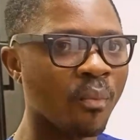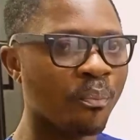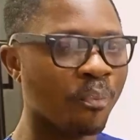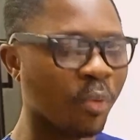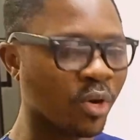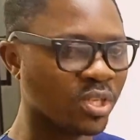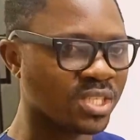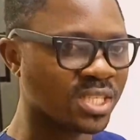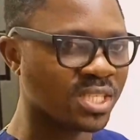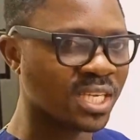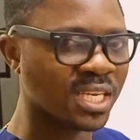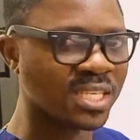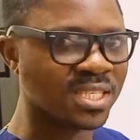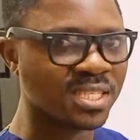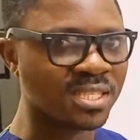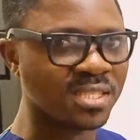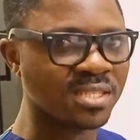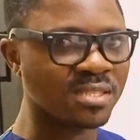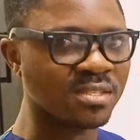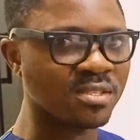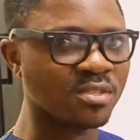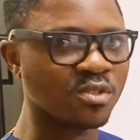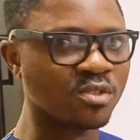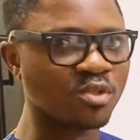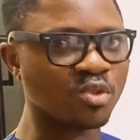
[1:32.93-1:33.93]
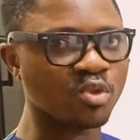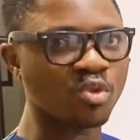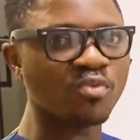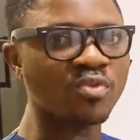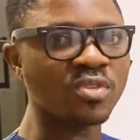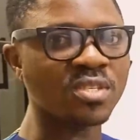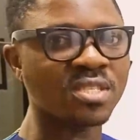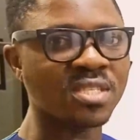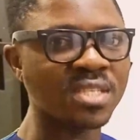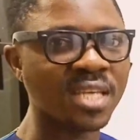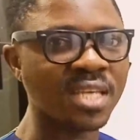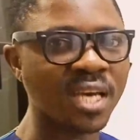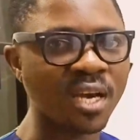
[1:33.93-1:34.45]
purchasing to
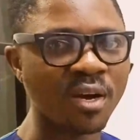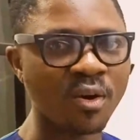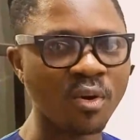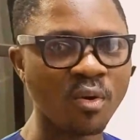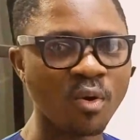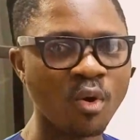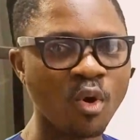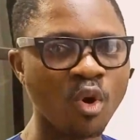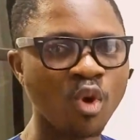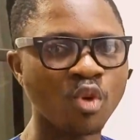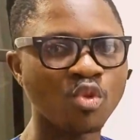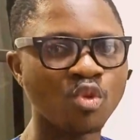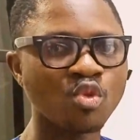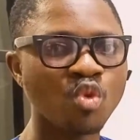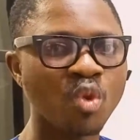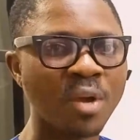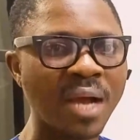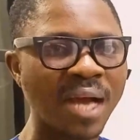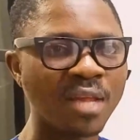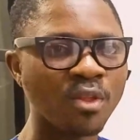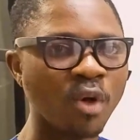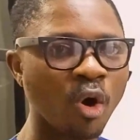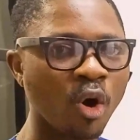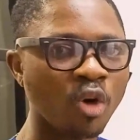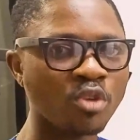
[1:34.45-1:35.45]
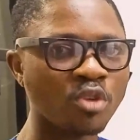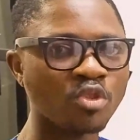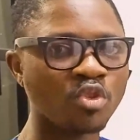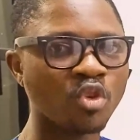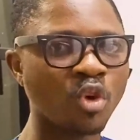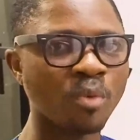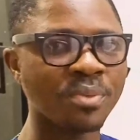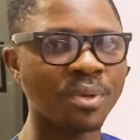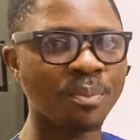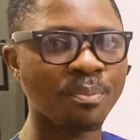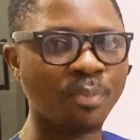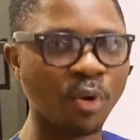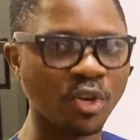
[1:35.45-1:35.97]
resell, you can
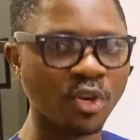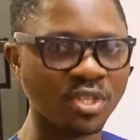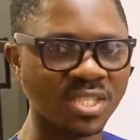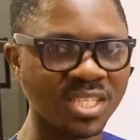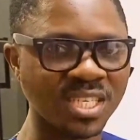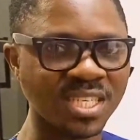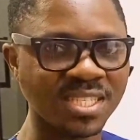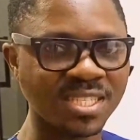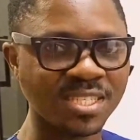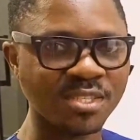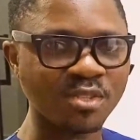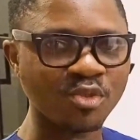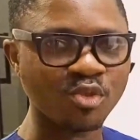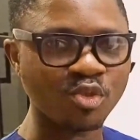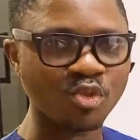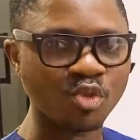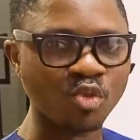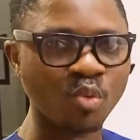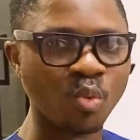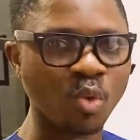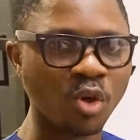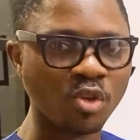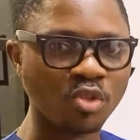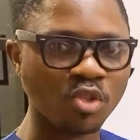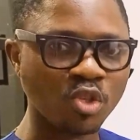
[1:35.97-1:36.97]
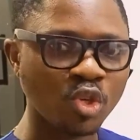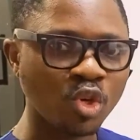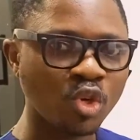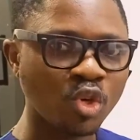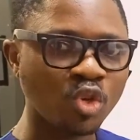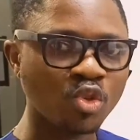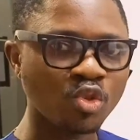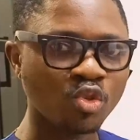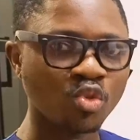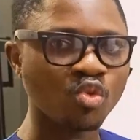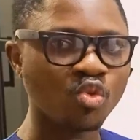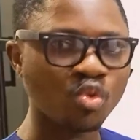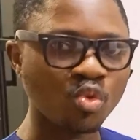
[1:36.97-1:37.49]
also be purchasing to what?
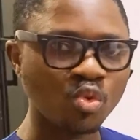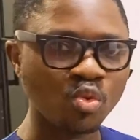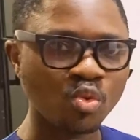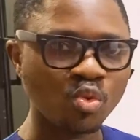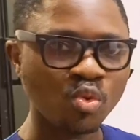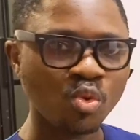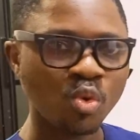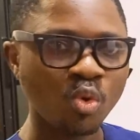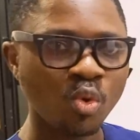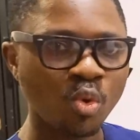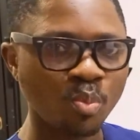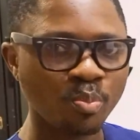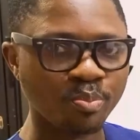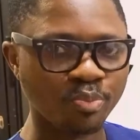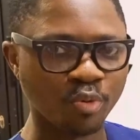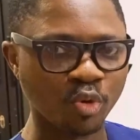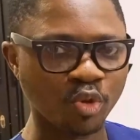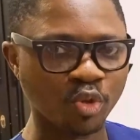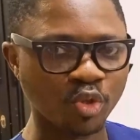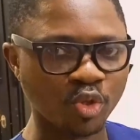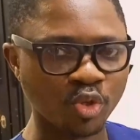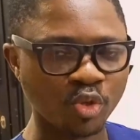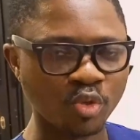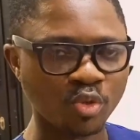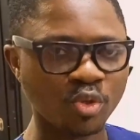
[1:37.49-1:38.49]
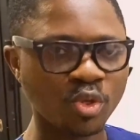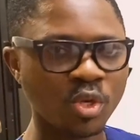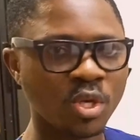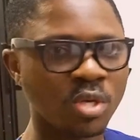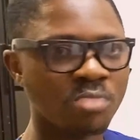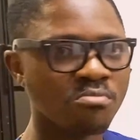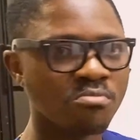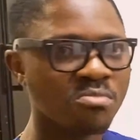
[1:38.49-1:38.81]
To produce.